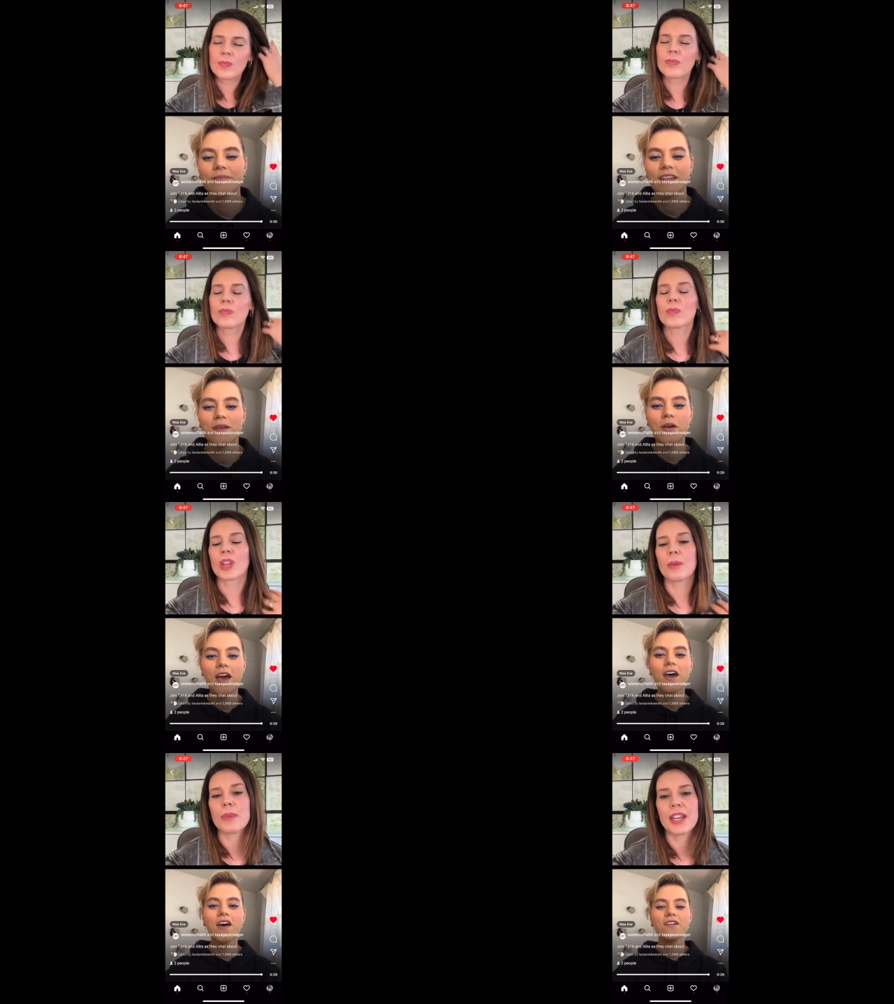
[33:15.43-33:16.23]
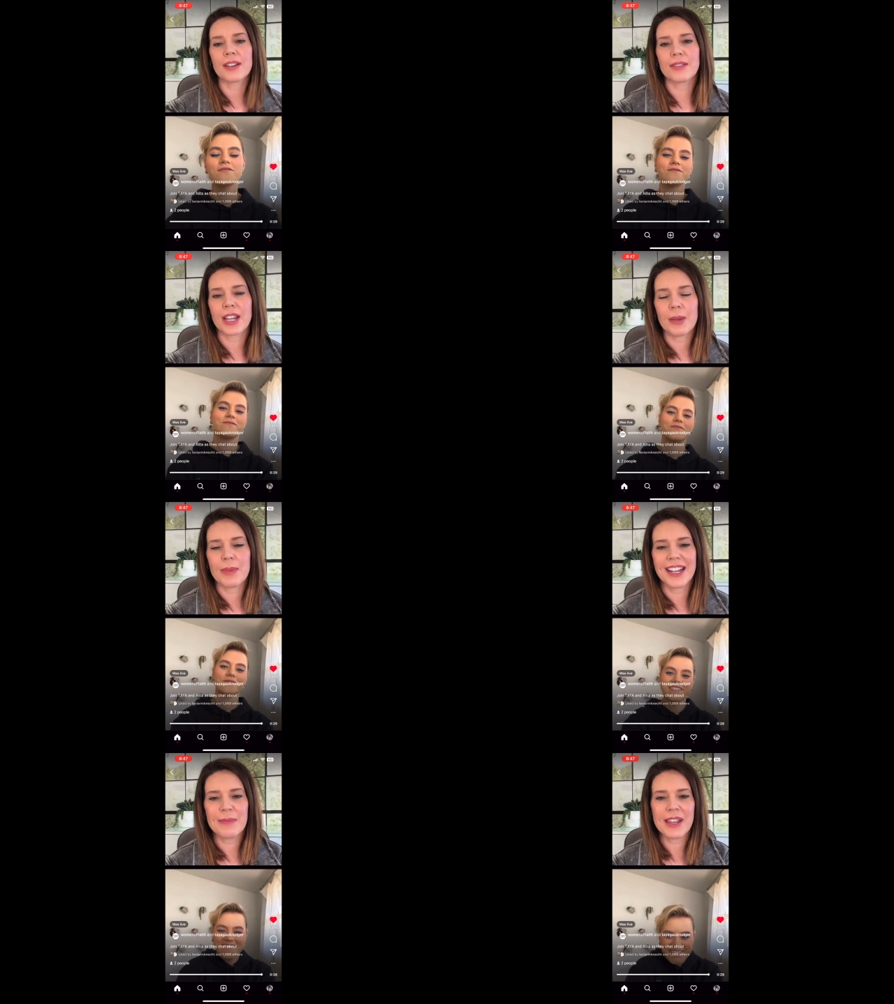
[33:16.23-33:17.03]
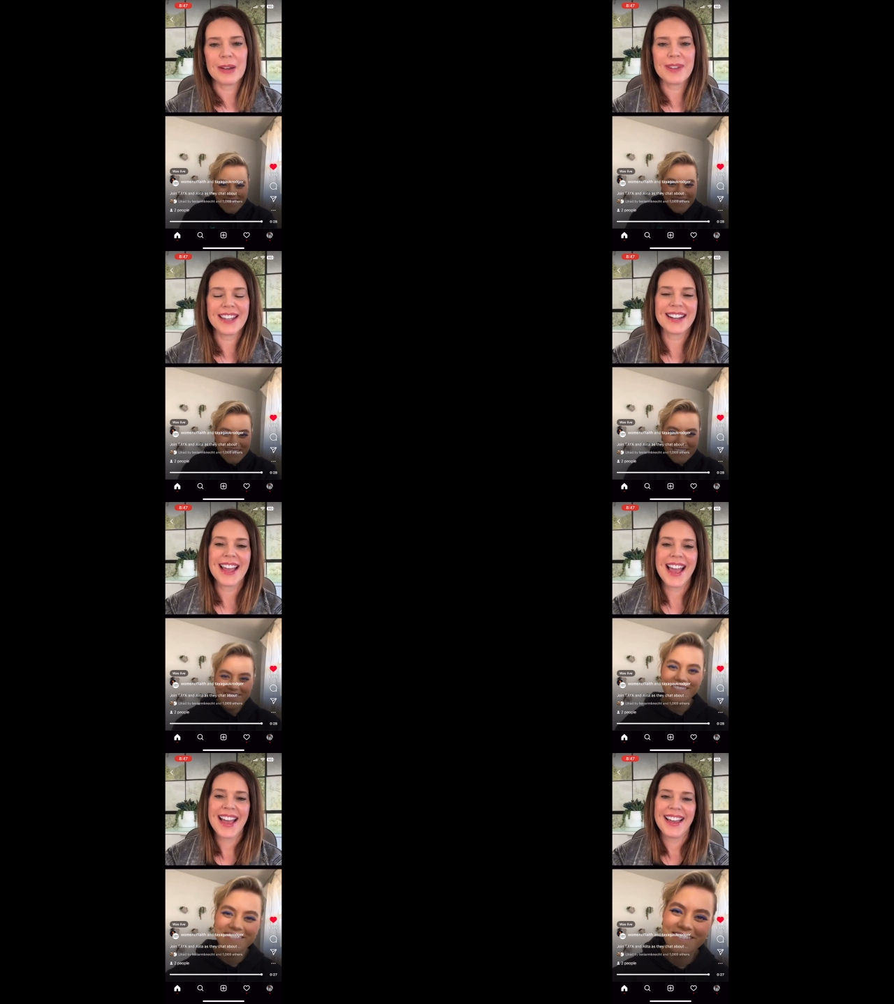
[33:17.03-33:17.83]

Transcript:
Speaker 1: Amen, amen, amen.